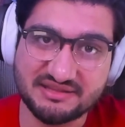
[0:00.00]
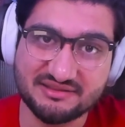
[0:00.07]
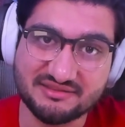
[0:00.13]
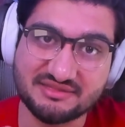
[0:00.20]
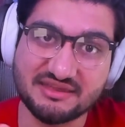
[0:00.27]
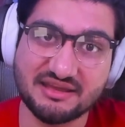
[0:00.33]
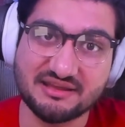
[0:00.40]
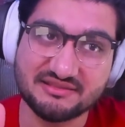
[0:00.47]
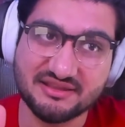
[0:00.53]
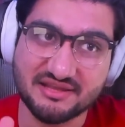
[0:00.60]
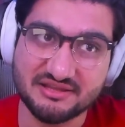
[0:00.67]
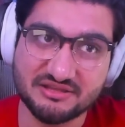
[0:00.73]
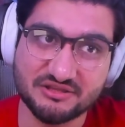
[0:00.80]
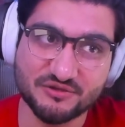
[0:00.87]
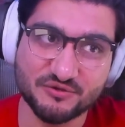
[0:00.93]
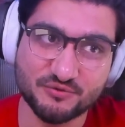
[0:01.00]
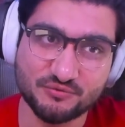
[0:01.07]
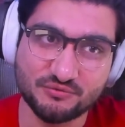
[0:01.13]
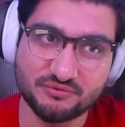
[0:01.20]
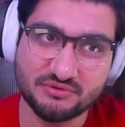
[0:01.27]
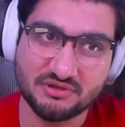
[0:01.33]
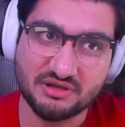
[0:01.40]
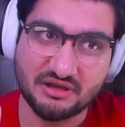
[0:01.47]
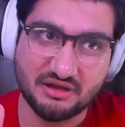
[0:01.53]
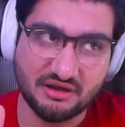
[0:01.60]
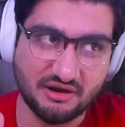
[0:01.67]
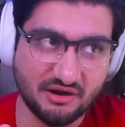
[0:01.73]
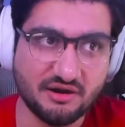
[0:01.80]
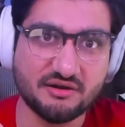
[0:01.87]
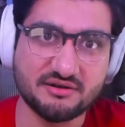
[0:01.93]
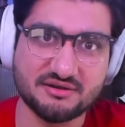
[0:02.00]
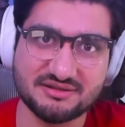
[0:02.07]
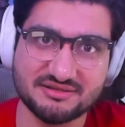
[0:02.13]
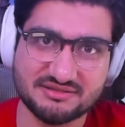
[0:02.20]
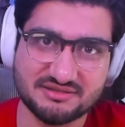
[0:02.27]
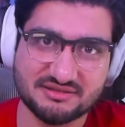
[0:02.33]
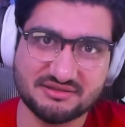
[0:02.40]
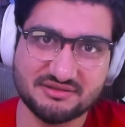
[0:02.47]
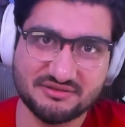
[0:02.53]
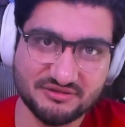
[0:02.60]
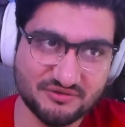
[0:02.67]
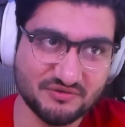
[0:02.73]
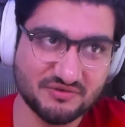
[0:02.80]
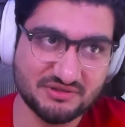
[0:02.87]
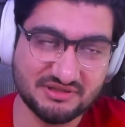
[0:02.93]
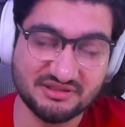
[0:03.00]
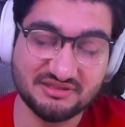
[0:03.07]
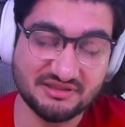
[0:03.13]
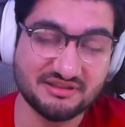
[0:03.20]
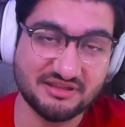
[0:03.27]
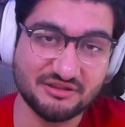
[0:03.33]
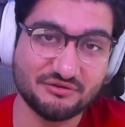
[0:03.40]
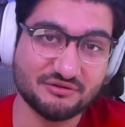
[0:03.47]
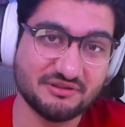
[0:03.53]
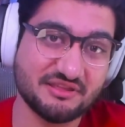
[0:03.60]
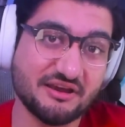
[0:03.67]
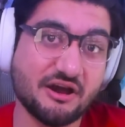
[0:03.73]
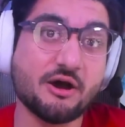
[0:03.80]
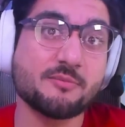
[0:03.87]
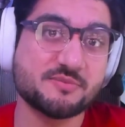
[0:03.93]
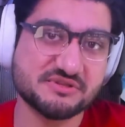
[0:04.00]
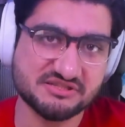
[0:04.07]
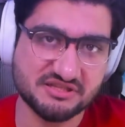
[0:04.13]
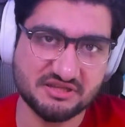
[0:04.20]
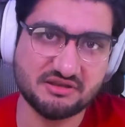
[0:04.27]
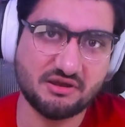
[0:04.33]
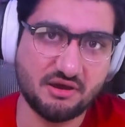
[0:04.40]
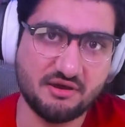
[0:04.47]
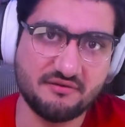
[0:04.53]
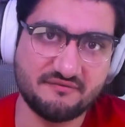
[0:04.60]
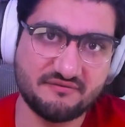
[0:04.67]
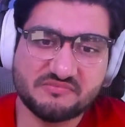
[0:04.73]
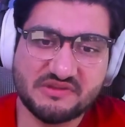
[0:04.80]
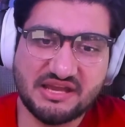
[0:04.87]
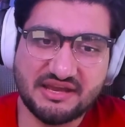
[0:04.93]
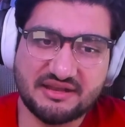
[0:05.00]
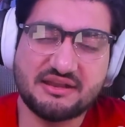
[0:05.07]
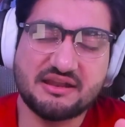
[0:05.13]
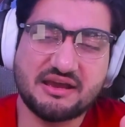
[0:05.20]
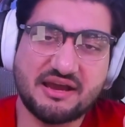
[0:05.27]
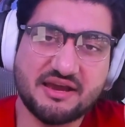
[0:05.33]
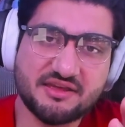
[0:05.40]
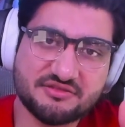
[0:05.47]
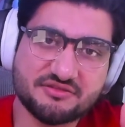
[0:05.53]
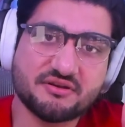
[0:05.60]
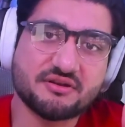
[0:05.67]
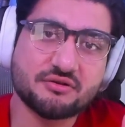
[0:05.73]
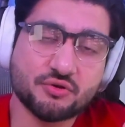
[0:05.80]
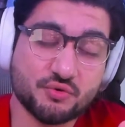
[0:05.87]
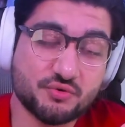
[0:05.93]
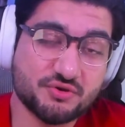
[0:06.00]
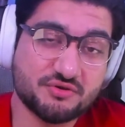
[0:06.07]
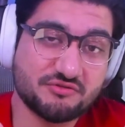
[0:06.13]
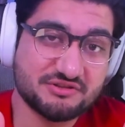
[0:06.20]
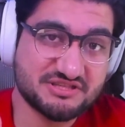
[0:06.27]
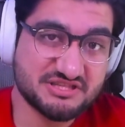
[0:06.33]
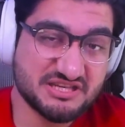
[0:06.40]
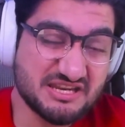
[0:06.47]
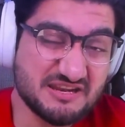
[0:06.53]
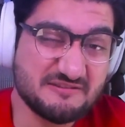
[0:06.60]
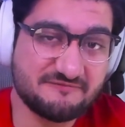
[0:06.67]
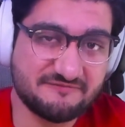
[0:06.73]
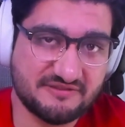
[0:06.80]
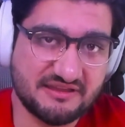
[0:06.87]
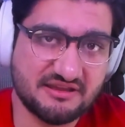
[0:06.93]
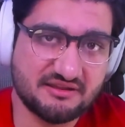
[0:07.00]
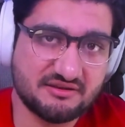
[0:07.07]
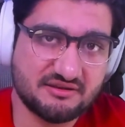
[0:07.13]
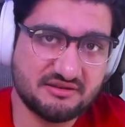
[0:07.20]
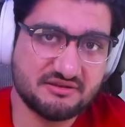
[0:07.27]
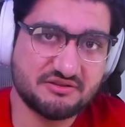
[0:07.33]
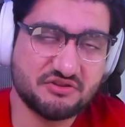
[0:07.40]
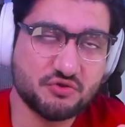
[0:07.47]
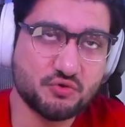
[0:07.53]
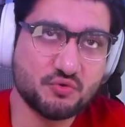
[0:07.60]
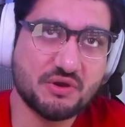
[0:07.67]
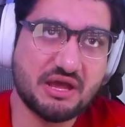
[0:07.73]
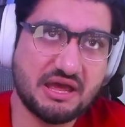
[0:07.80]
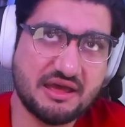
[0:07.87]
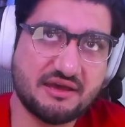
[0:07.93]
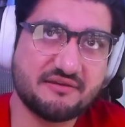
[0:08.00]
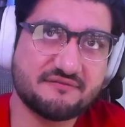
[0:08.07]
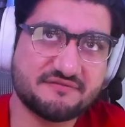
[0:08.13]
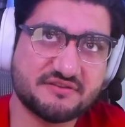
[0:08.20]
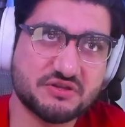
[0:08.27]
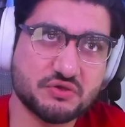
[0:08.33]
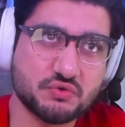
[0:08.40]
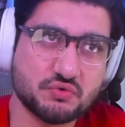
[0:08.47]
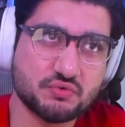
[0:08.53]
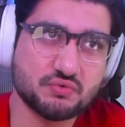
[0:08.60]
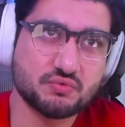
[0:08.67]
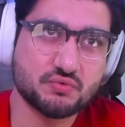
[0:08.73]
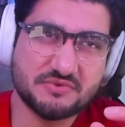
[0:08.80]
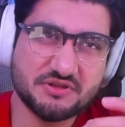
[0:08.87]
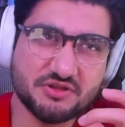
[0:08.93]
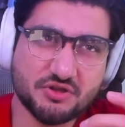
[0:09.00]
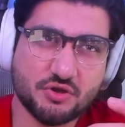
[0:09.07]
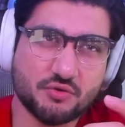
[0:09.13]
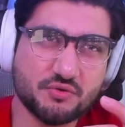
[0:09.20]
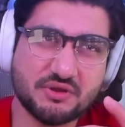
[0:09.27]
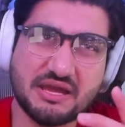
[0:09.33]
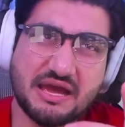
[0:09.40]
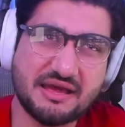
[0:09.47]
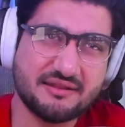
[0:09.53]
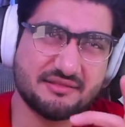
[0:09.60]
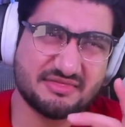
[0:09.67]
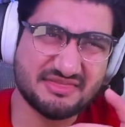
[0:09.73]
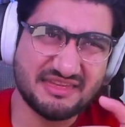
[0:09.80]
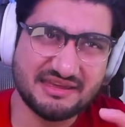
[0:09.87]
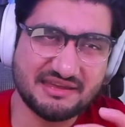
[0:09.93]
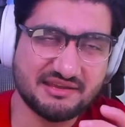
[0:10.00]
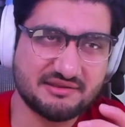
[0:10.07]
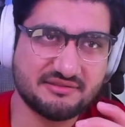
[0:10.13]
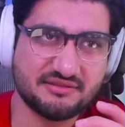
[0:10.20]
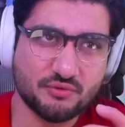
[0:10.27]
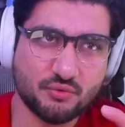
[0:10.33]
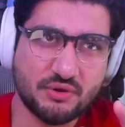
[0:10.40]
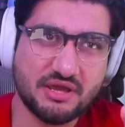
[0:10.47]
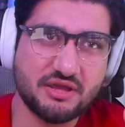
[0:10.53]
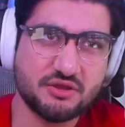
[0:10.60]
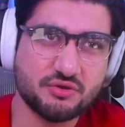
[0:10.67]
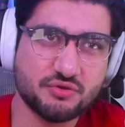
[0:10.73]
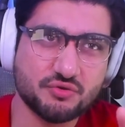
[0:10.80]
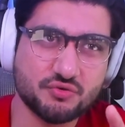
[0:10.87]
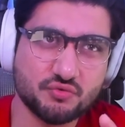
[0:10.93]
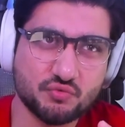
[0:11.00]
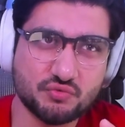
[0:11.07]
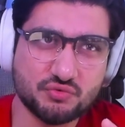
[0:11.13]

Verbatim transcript: the thing that you aren't. The thing that you're the opposite of. And I thought in order to achieve that, you have to, you know, you can't think the way you